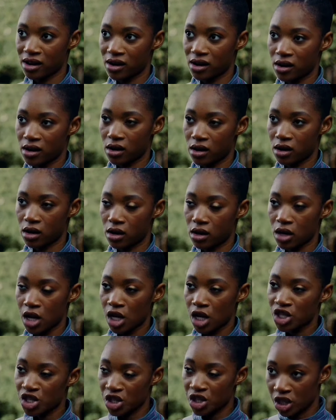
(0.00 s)

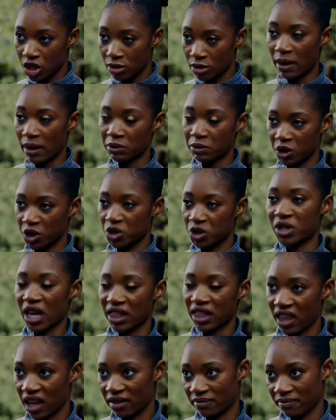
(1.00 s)
Disappointed, Courtney asks,
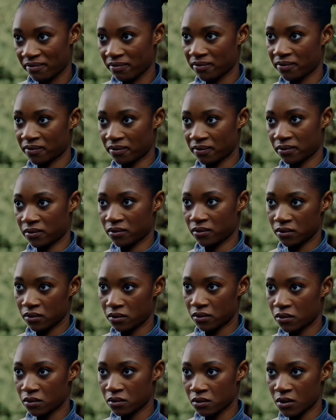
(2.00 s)
Are you sure
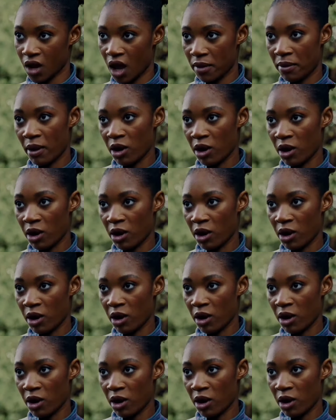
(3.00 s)
about your desire back
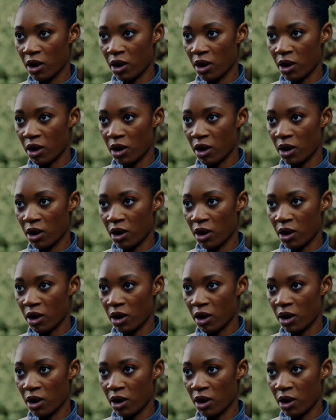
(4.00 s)
then?